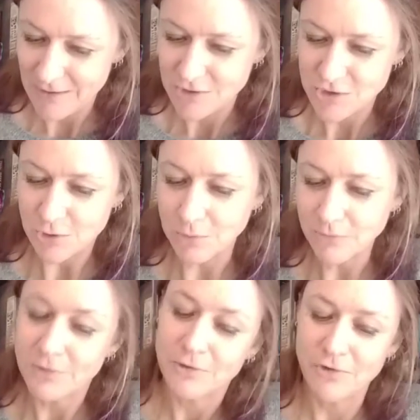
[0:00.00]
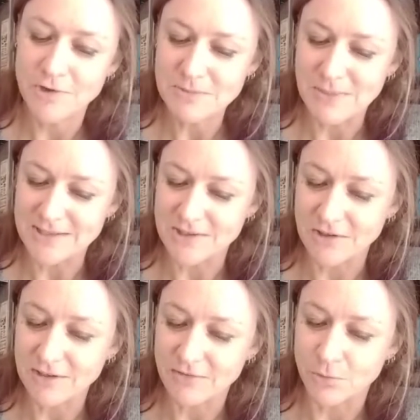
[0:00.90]
She called for her first
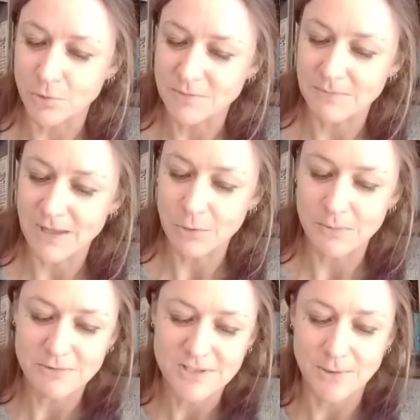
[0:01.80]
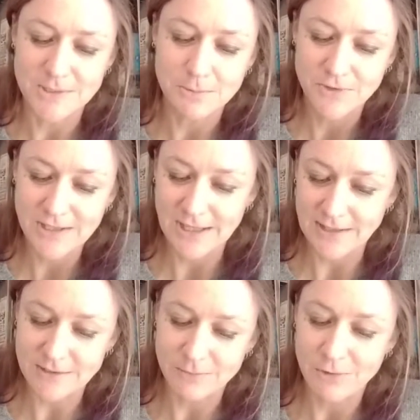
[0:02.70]
minister and informed him that he would be responsible for the
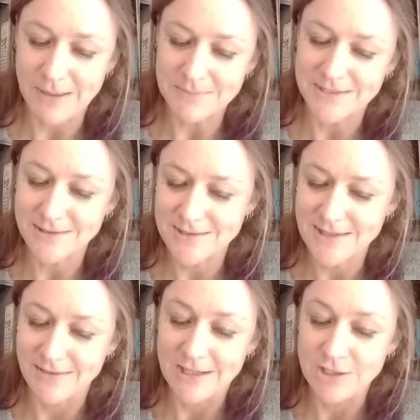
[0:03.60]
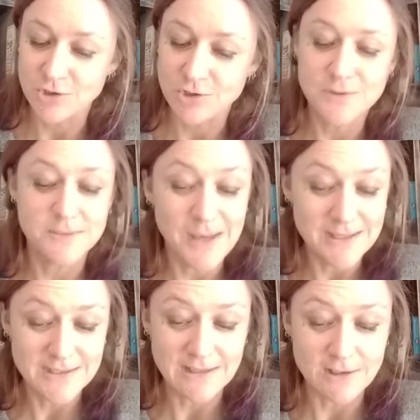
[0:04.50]
kingdom in her absence, and that he should do his
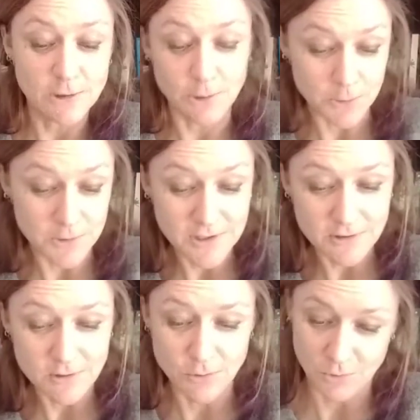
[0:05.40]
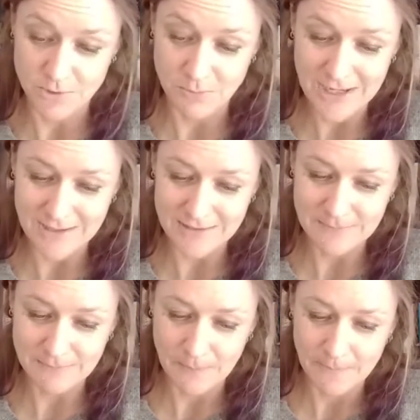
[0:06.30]
best neither to lose it nor to break it.
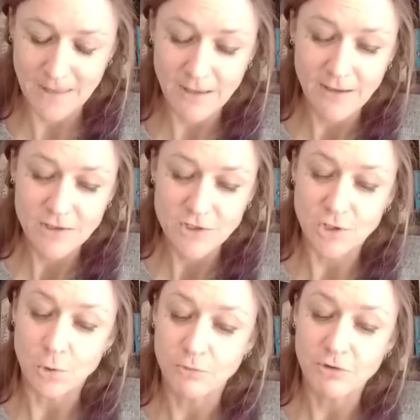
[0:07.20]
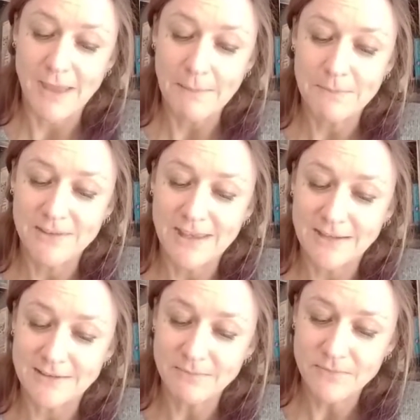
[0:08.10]
She called for a map of the
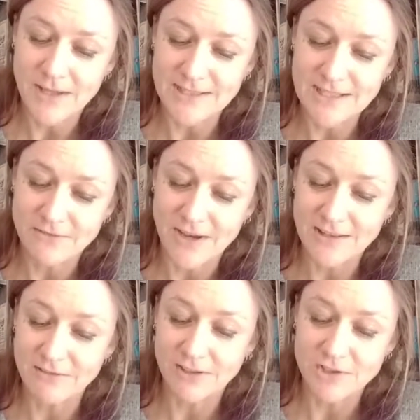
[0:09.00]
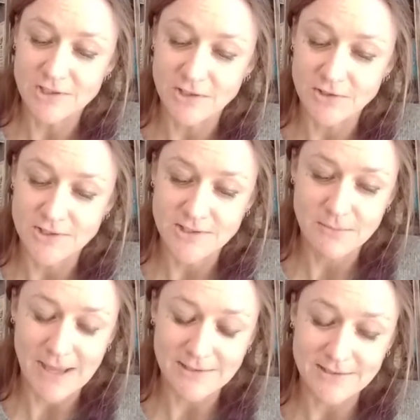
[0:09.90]
kingdom, identified the villages closest to the
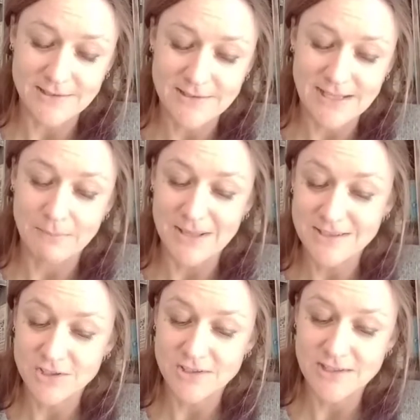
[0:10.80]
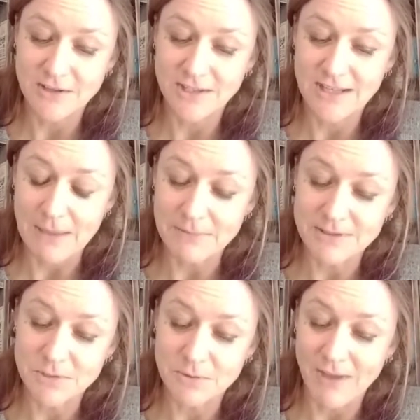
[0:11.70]
mountain, sent messengers to tell the
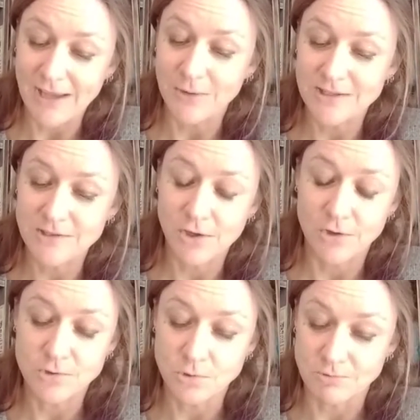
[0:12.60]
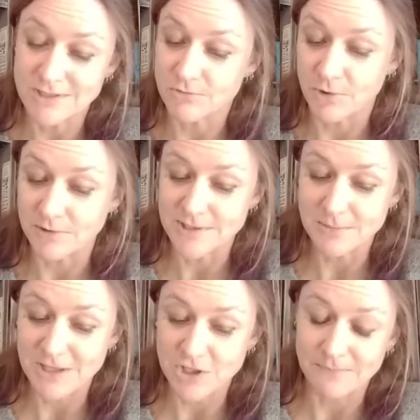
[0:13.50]
inhabitants to evacuate to the coast or risk royal
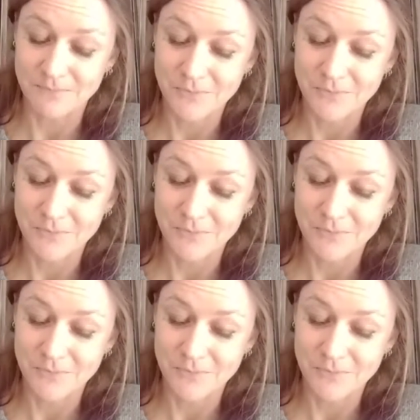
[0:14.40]
displeasure.